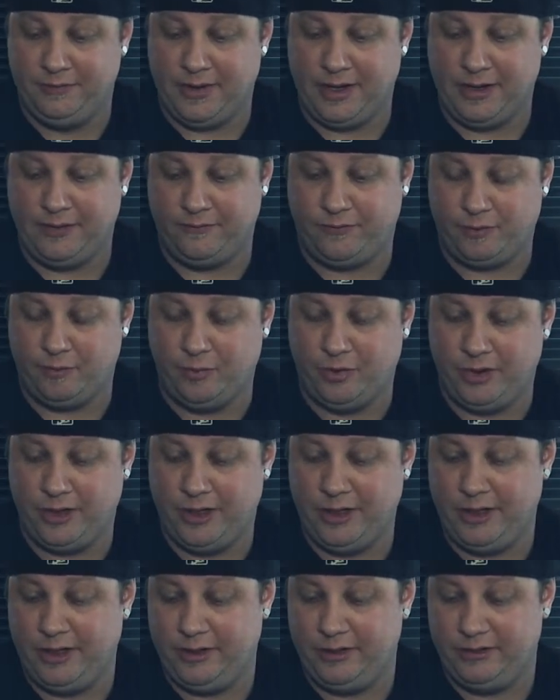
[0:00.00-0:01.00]
And from what
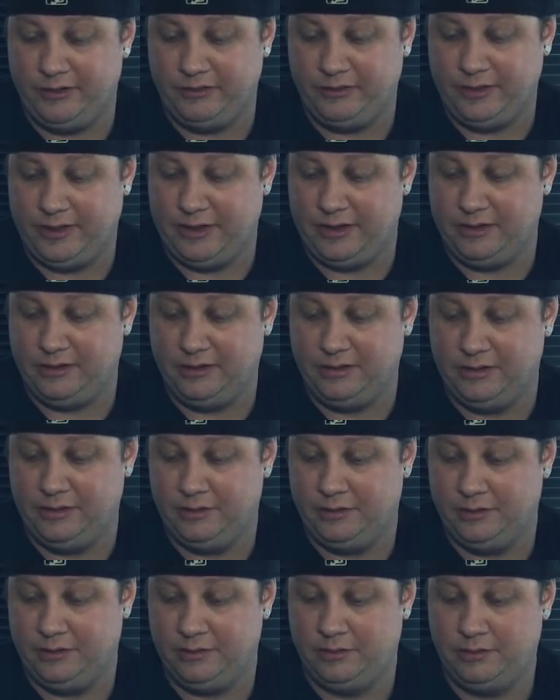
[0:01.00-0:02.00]
I understand,
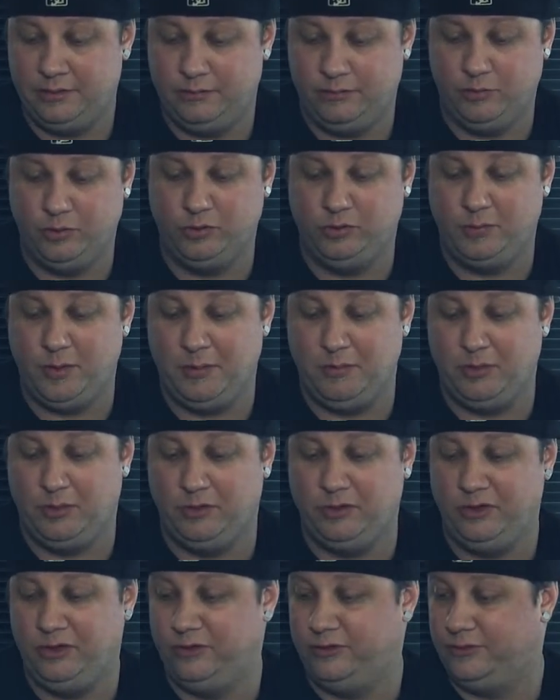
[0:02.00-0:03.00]
most
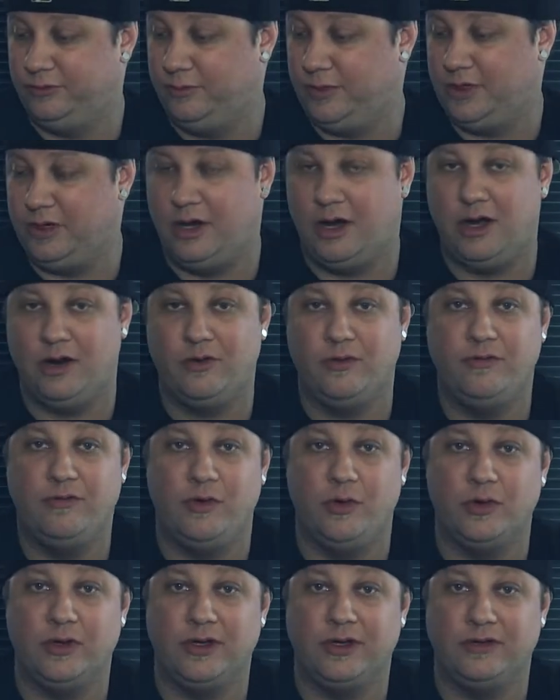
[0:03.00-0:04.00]
people use them in
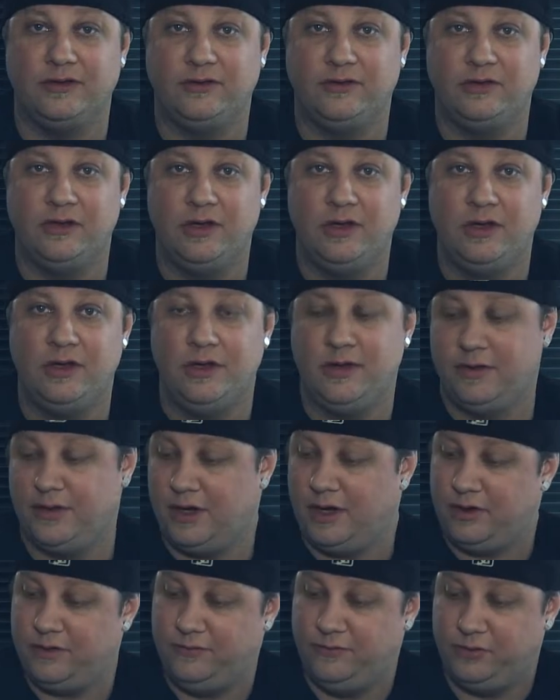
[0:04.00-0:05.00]
autofocus.
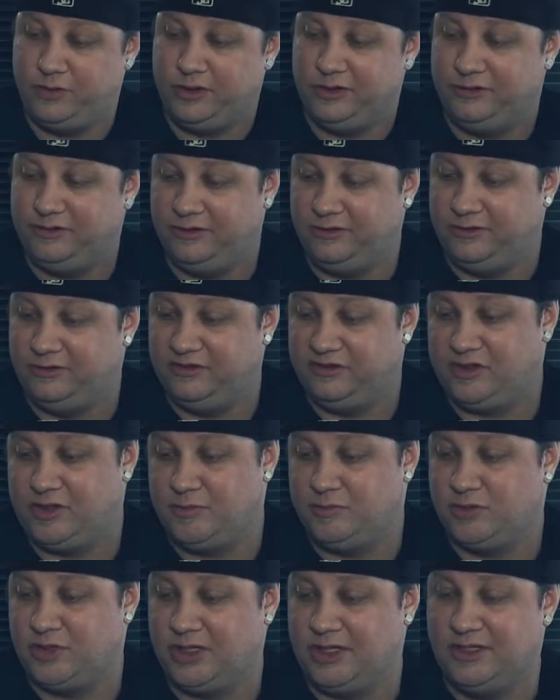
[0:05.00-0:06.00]
The autofocusing
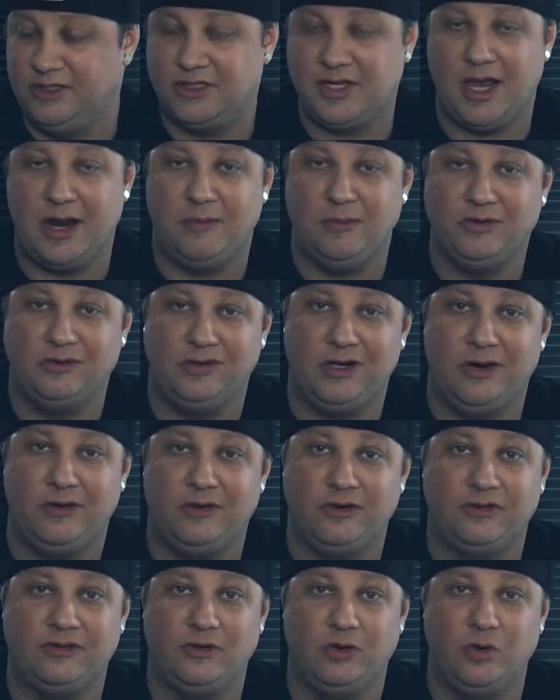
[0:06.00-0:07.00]
systems on these cameras now
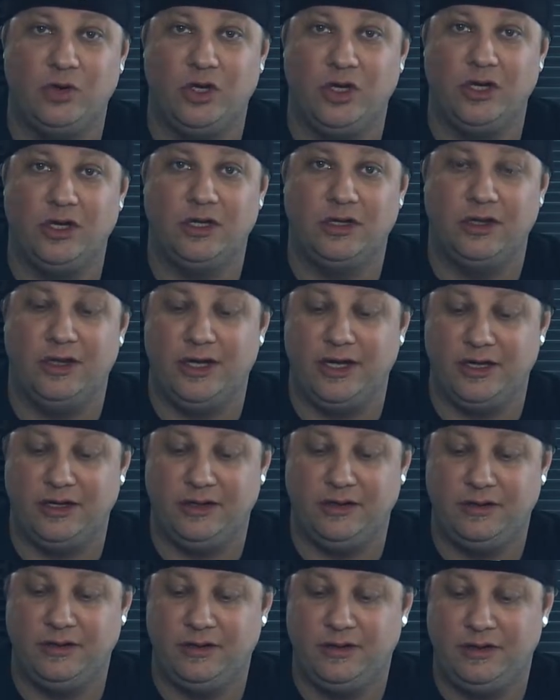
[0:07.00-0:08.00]
are so good
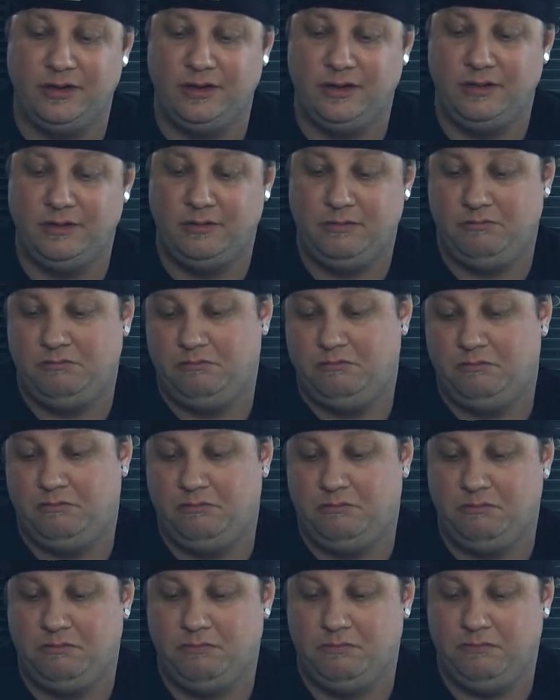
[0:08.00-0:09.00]
that,
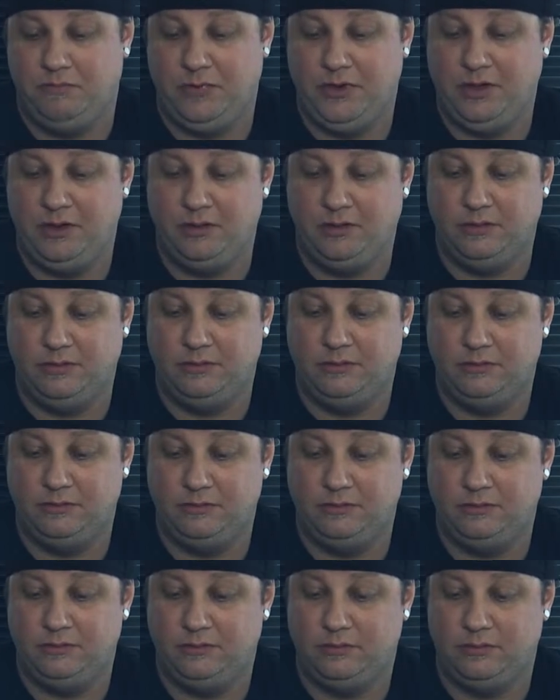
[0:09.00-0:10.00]
you know,
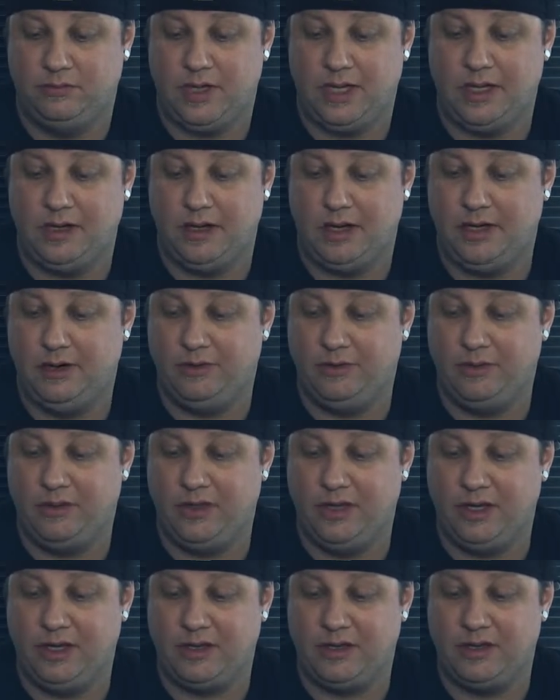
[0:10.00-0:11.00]
I don't
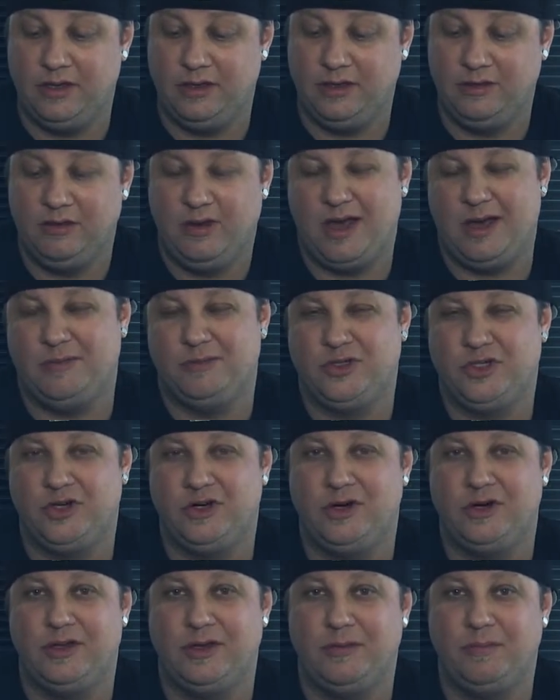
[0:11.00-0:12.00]
think, well, I'm
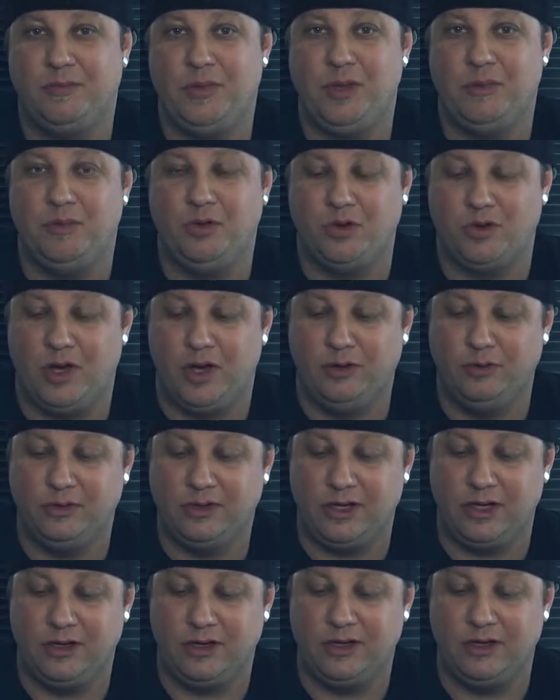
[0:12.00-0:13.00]
sure that people
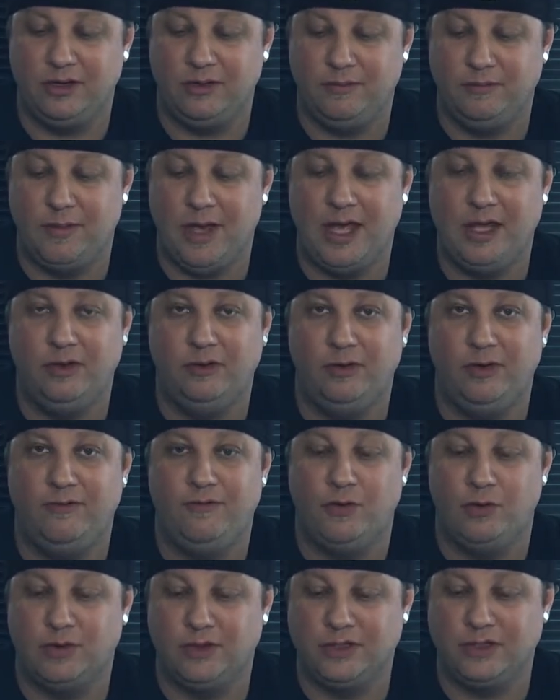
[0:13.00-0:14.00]
out there can manually
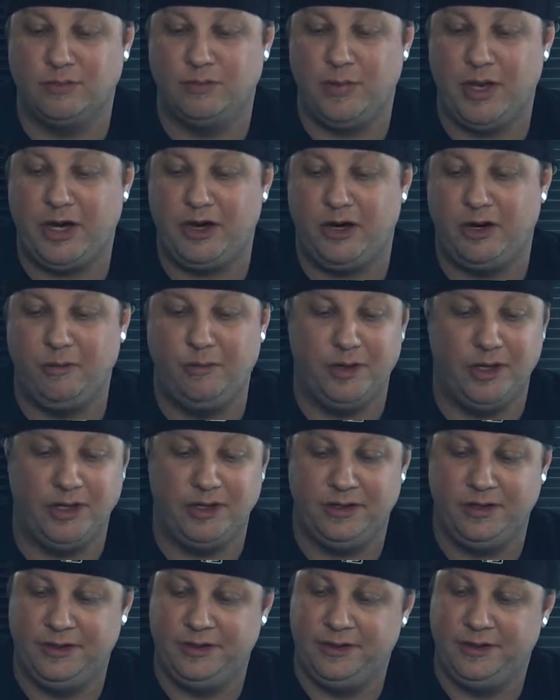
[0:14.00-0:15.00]
focus better,
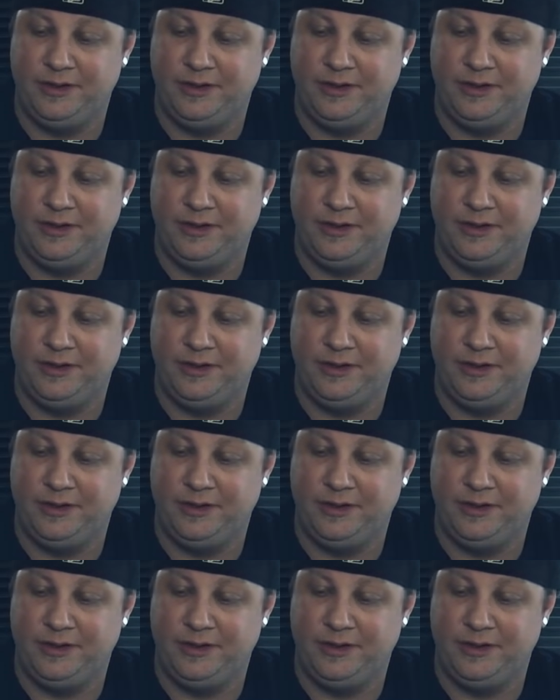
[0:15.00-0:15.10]
but